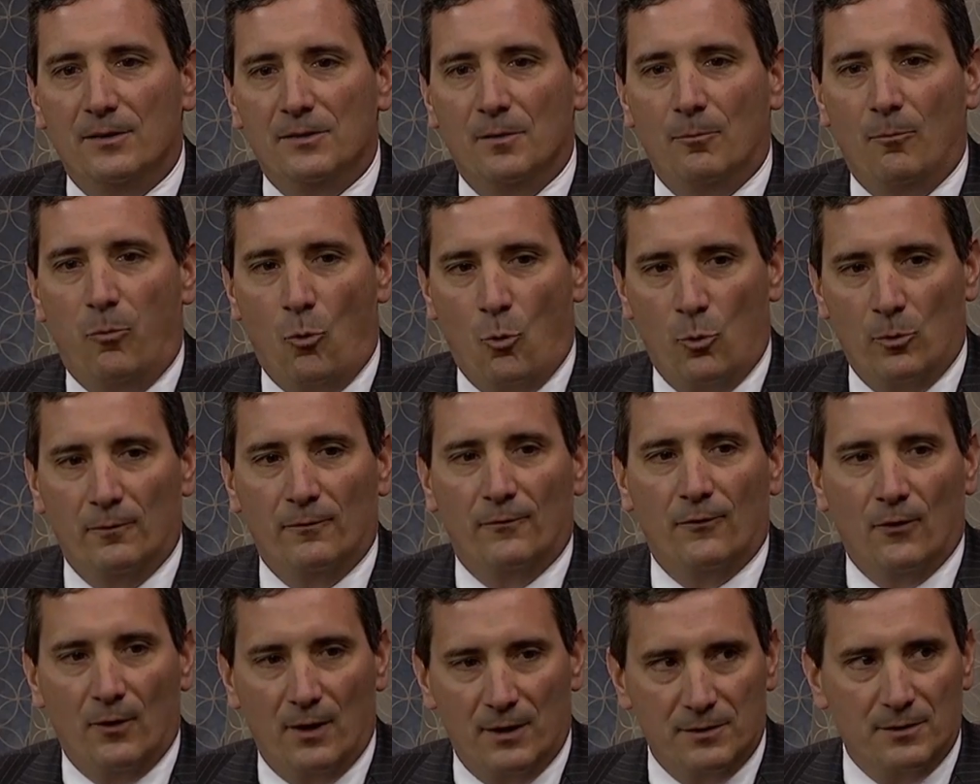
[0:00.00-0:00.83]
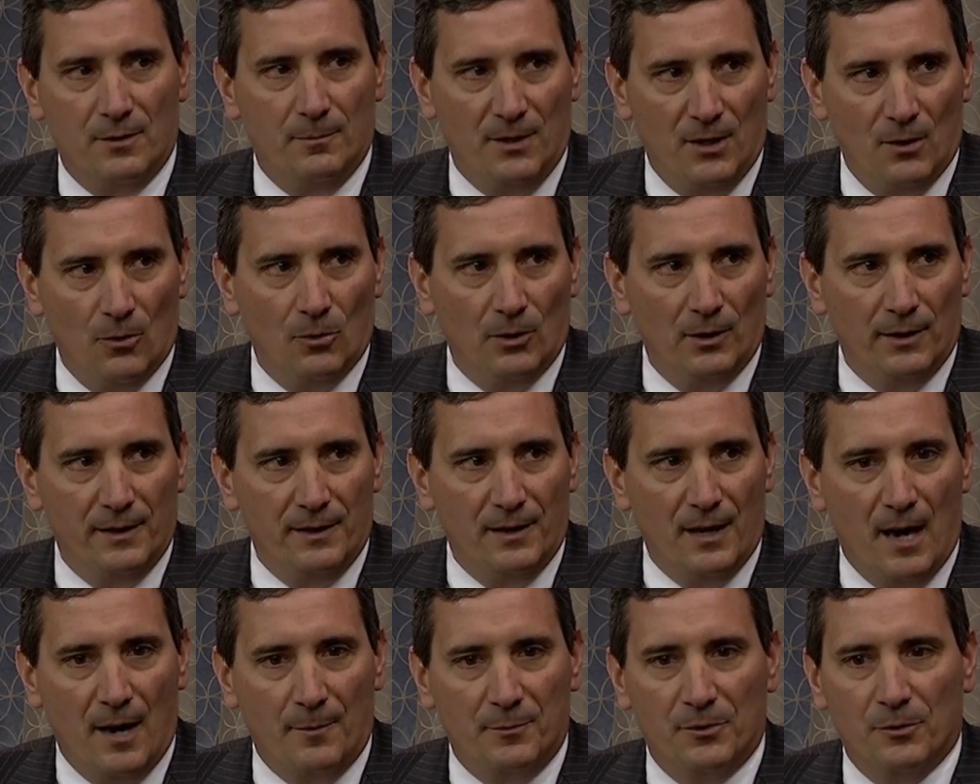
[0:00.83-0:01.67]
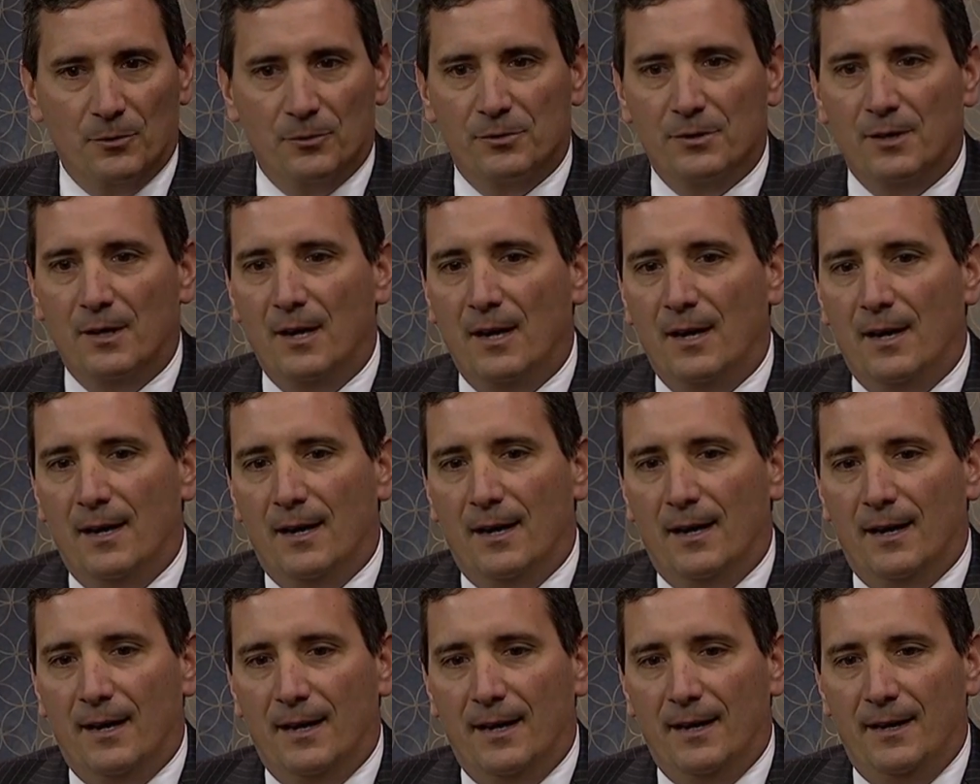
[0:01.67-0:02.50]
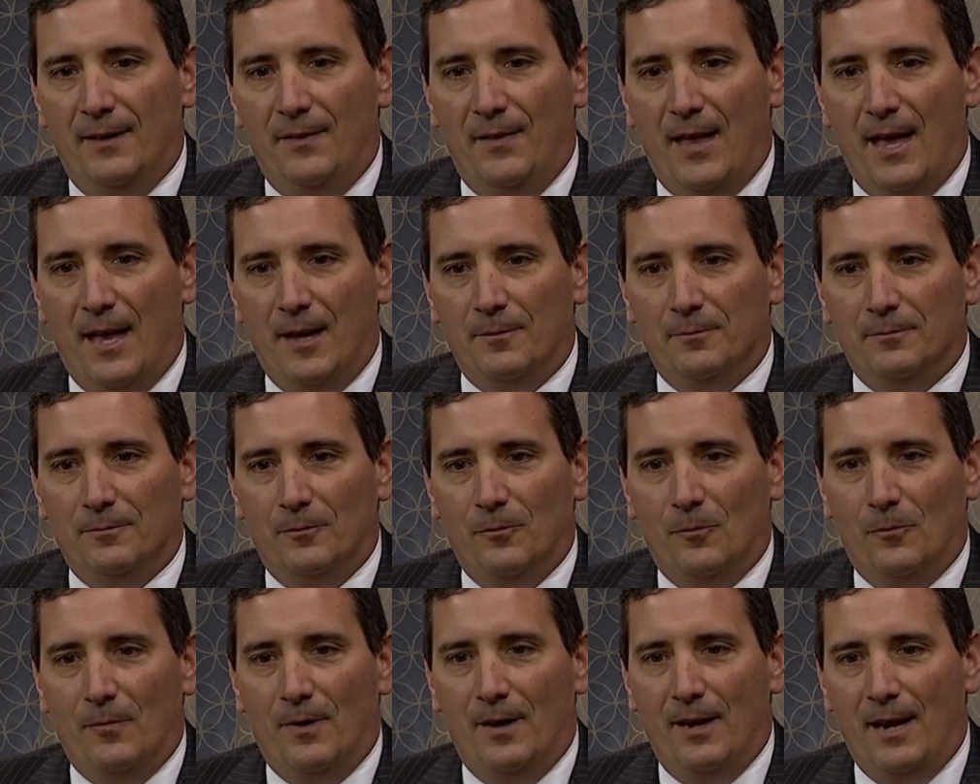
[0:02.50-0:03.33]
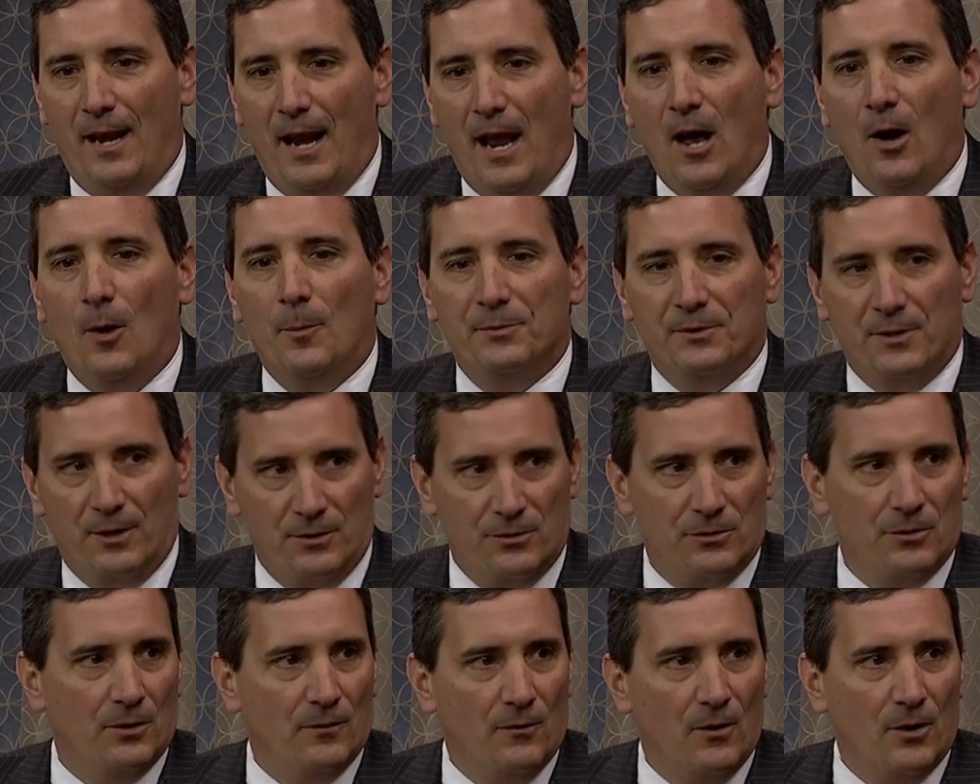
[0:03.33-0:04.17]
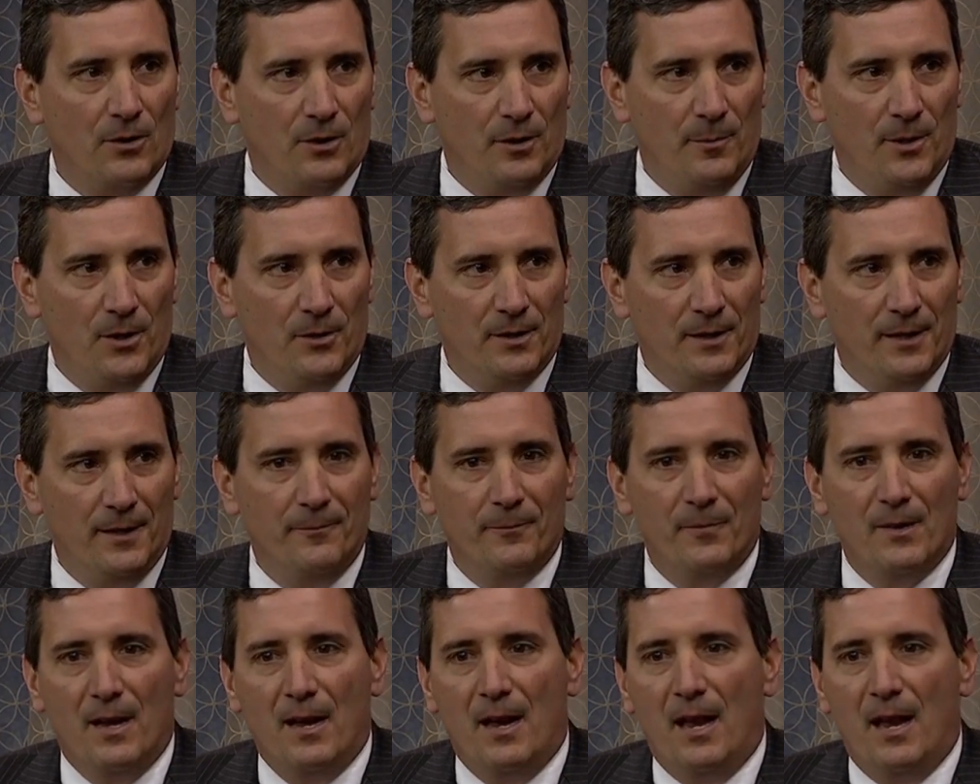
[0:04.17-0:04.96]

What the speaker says: it's important for us to be early adopters in that it helps us serve our community.